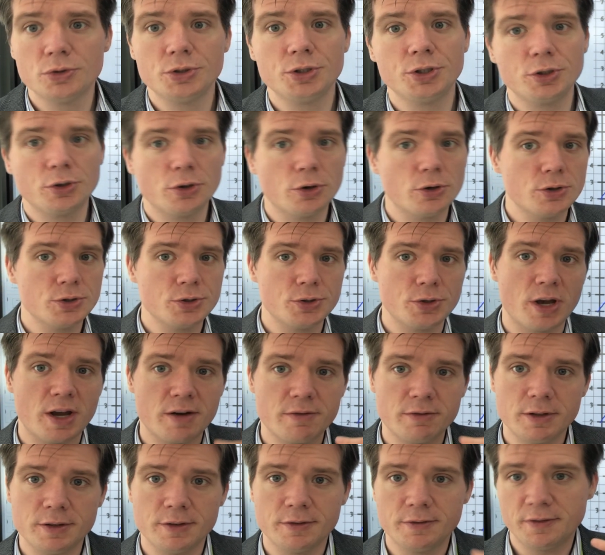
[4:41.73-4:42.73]
she calls you
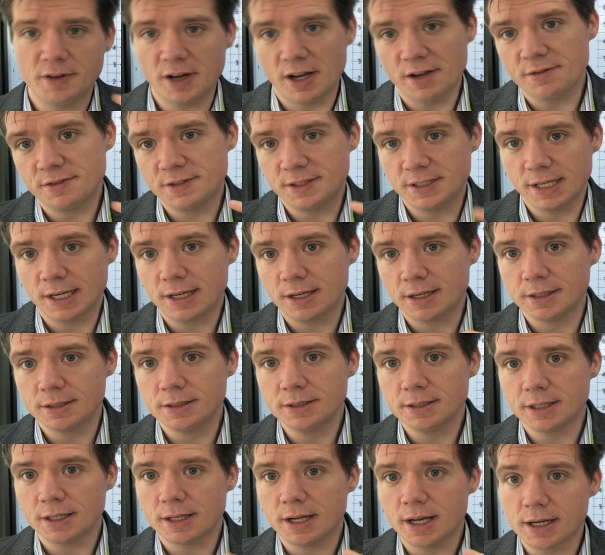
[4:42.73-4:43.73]
every 5
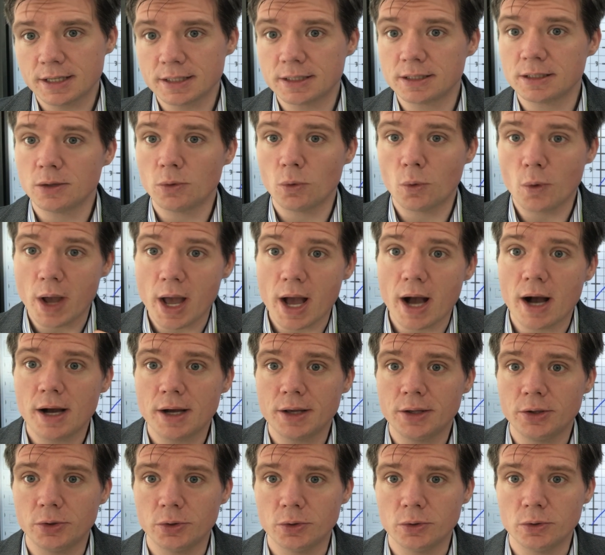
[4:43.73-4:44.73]
seconds and asks, where
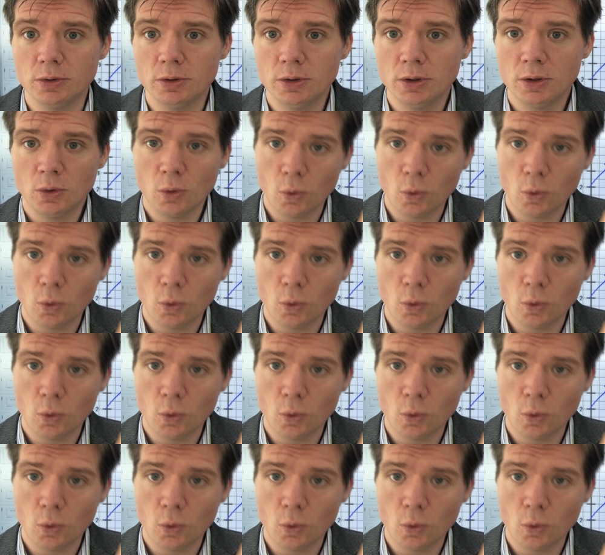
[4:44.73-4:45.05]
are you?